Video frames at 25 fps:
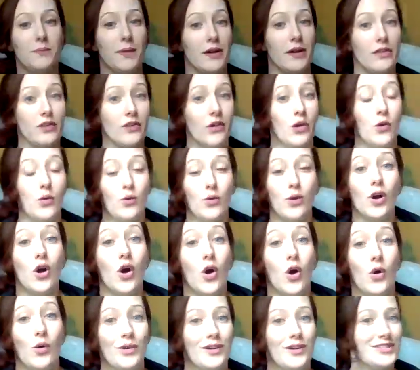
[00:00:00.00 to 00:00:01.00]
pillow
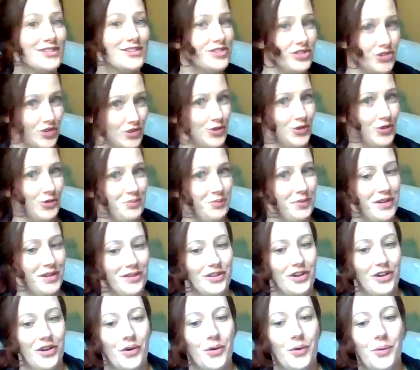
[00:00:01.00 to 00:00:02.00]
or a circle
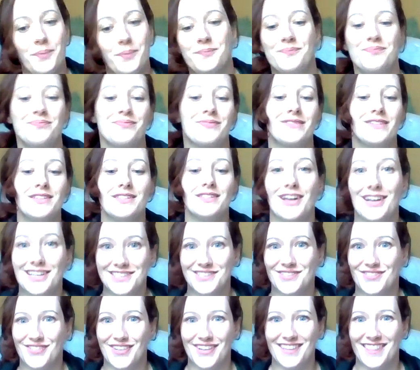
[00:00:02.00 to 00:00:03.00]
pillow.
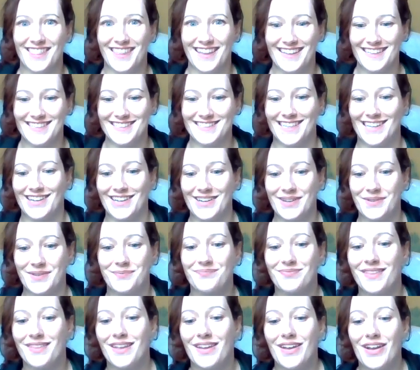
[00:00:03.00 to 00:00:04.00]
Lots of fun things, huh?
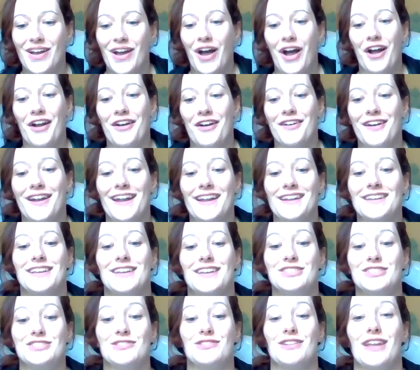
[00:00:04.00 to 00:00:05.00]
All right,
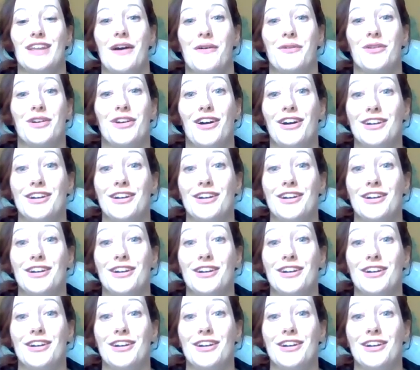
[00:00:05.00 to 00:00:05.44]
so now we're